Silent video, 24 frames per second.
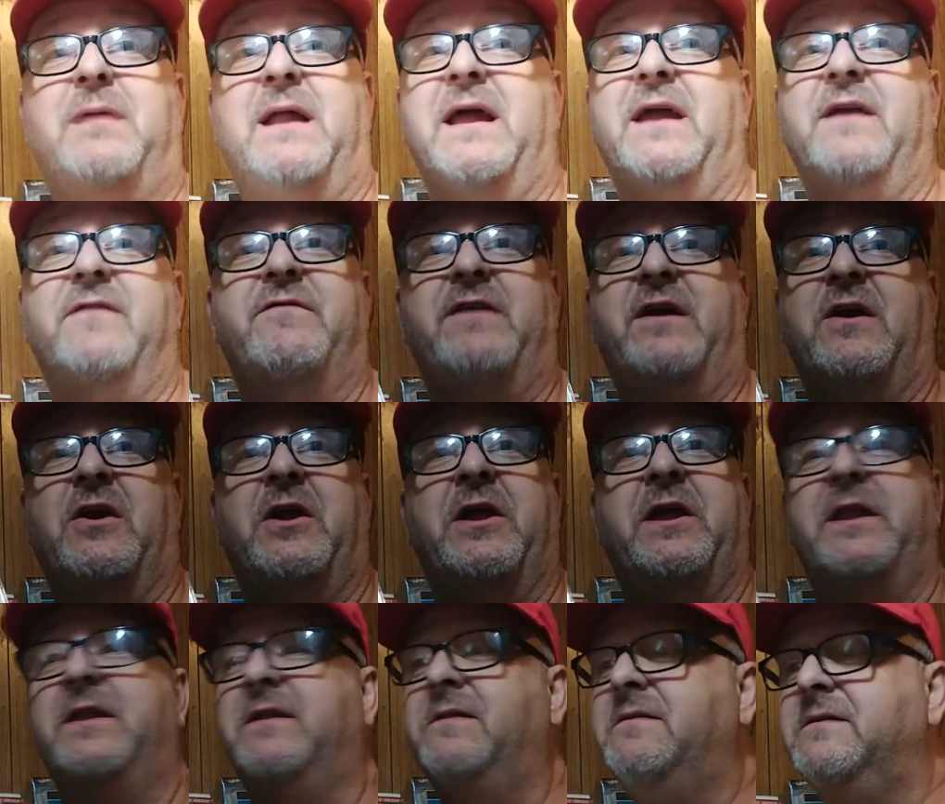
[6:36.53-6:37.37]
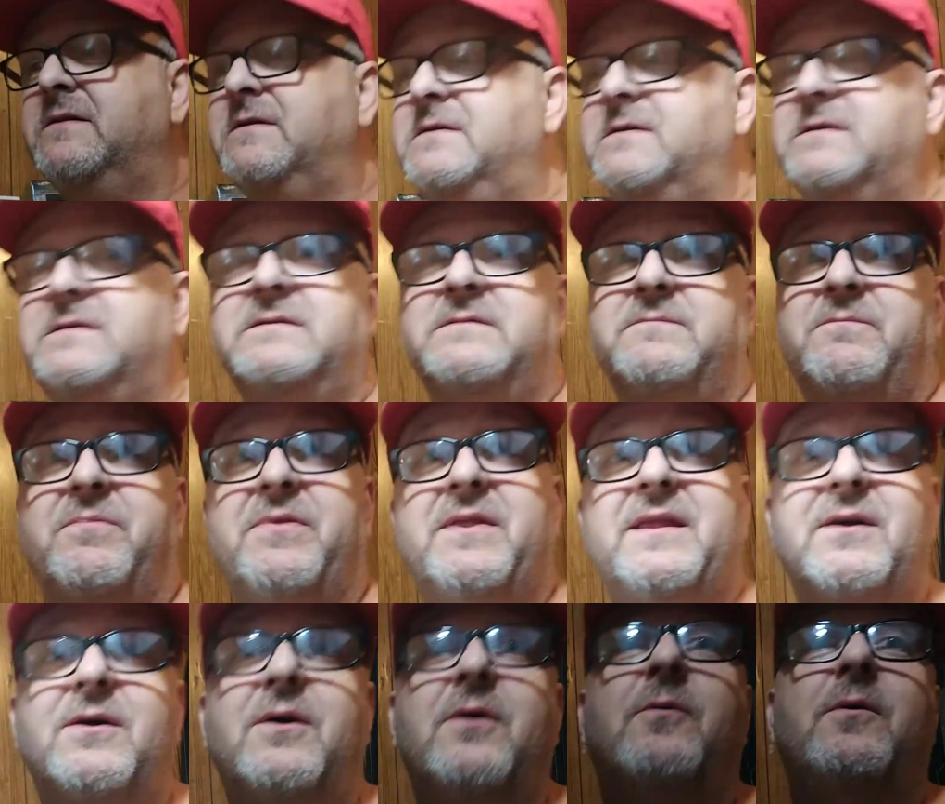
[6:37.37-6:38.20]
a blank variant.
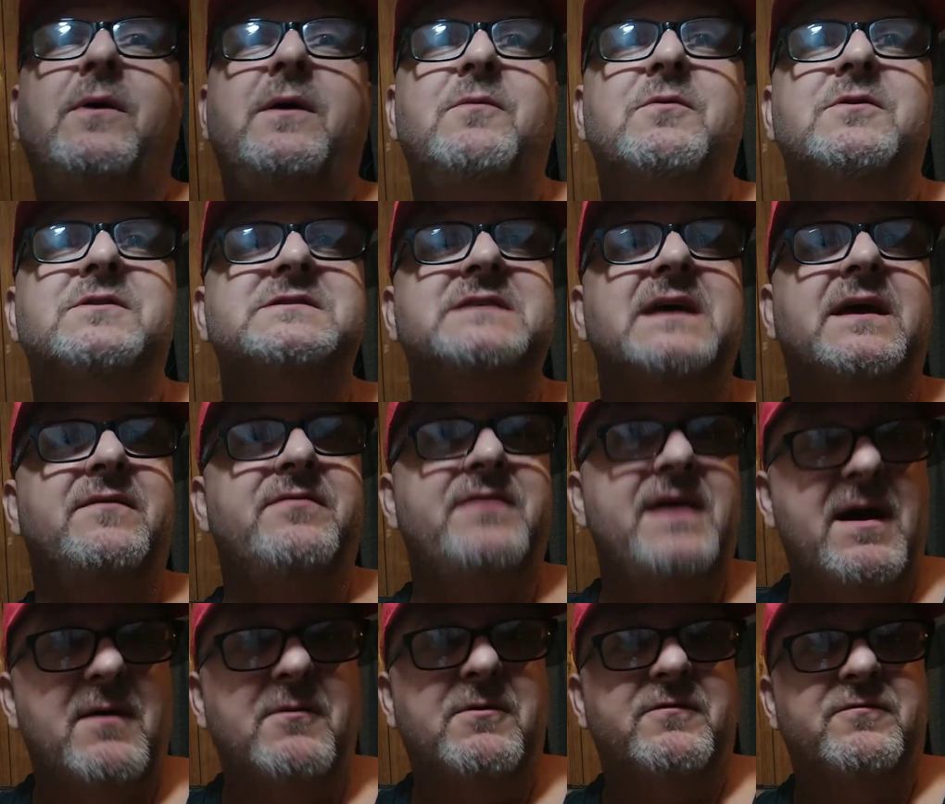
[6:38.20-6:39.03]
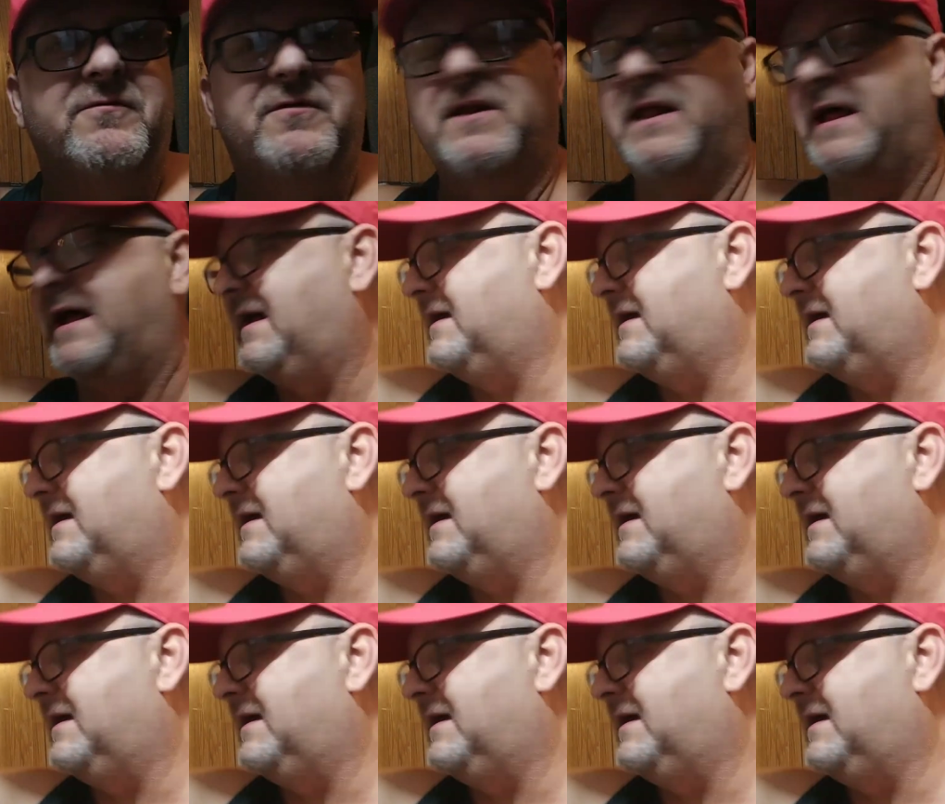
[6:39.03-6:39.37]
We will save that one for